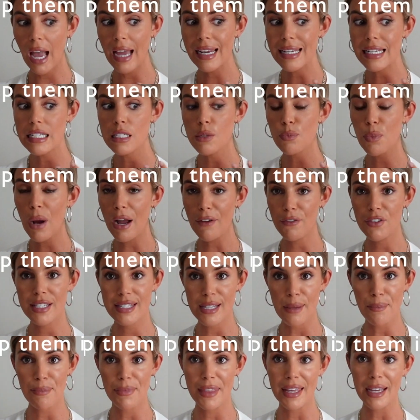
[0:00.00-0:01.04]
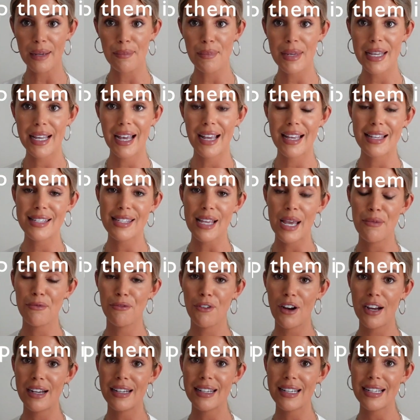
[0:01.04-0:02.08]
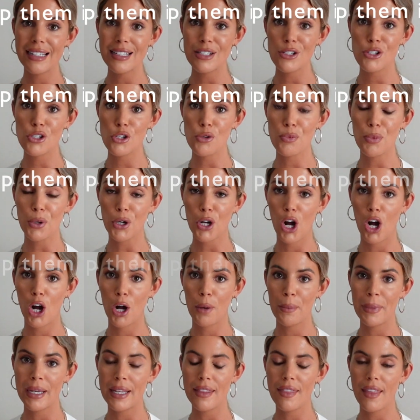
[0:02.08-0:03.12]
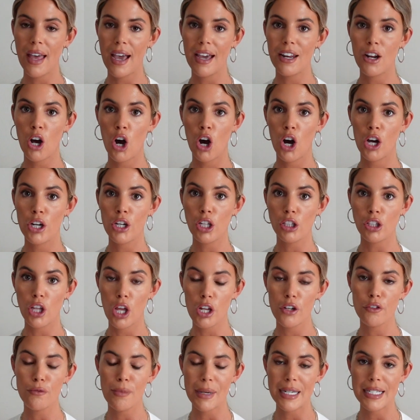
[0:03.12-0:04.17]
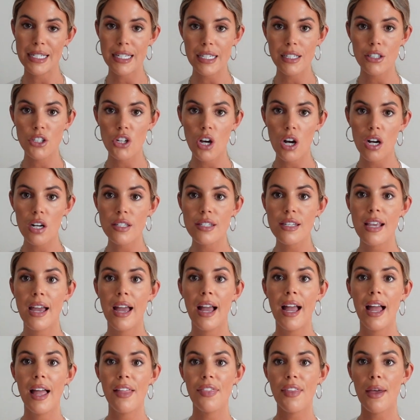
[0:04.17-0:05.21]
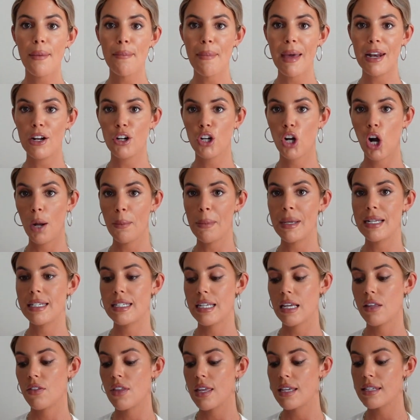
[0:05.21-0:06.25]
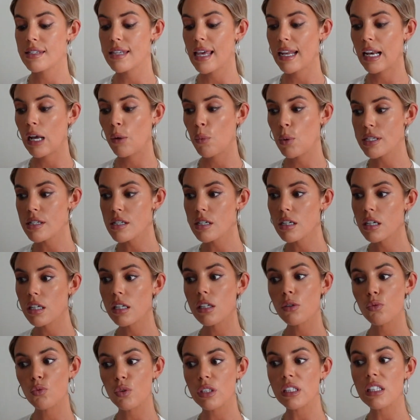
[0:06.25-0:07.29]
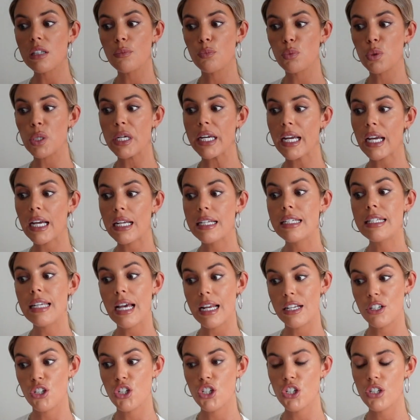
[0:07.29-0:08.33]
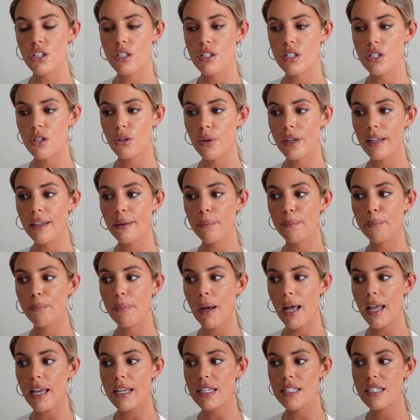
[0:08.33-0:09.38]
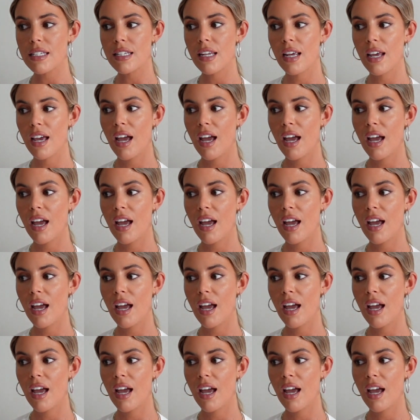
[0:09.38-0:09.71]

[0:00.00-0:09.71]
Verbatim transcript: I need to preface something because I'm finding it super common that on a lot of my TikToks that men are commenting this and I wasn't going to really bring attention to it, but